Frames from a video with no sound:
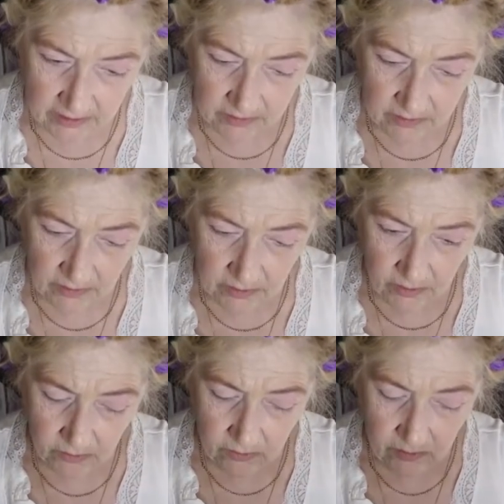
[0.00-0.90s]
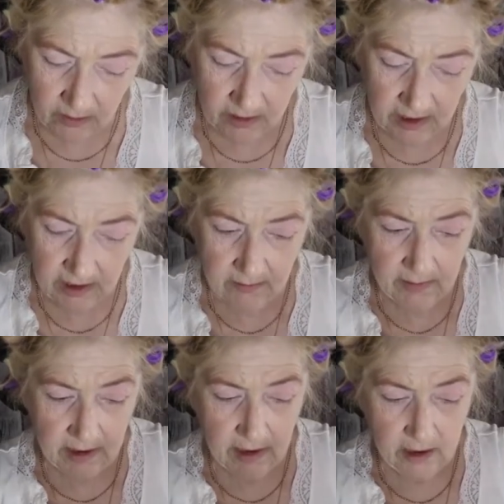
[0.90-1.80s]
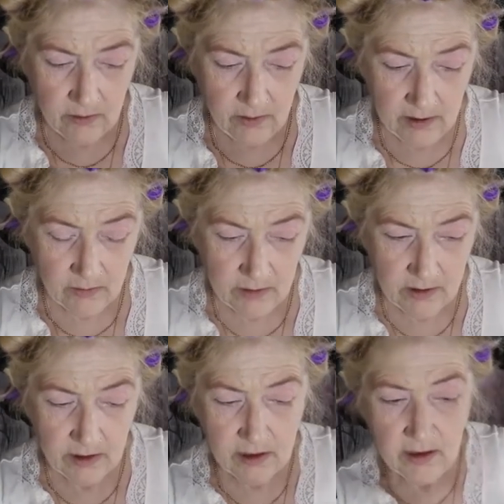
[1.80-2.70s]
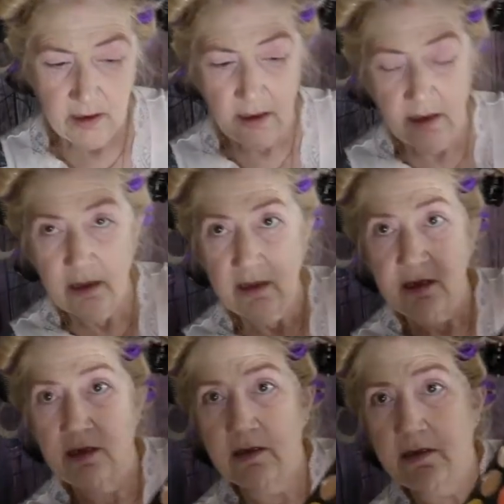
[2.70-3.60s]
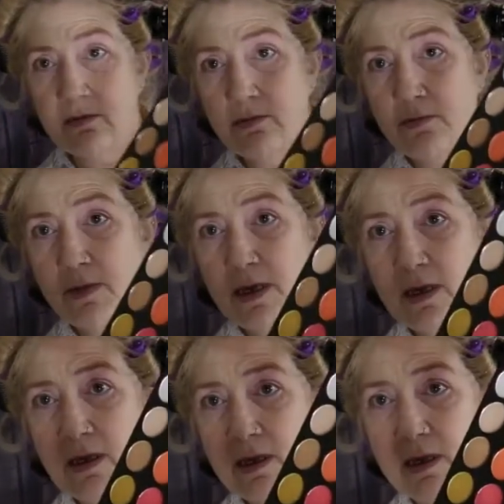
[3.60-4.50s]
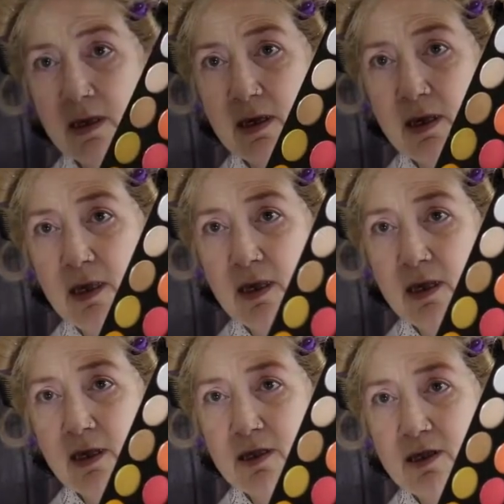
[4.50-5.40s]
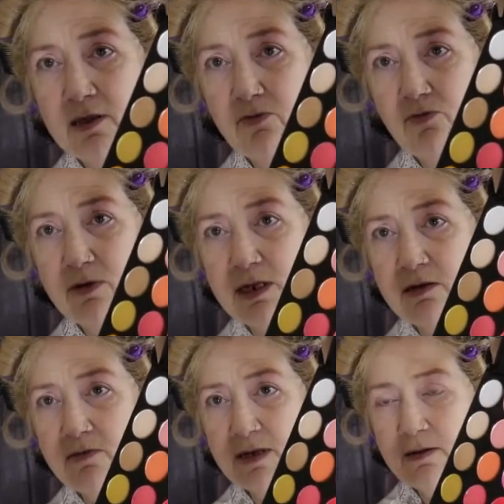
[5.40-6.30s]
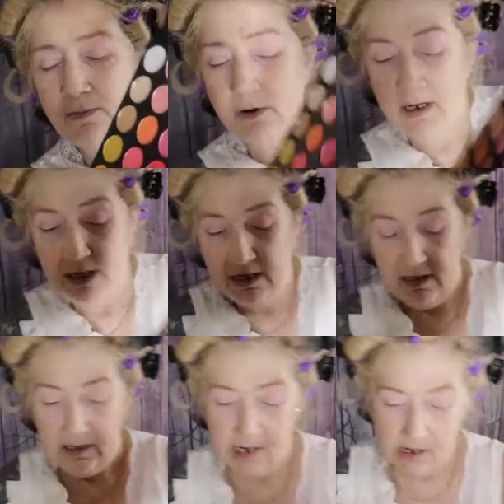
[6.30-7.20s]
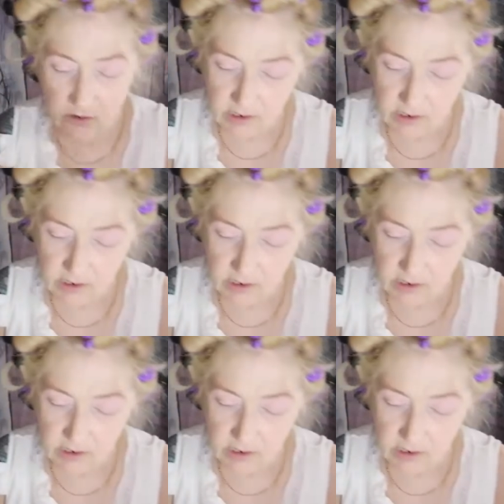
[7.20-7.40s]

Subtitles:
so I think I might go in with this pink here, this really, really bright neon-y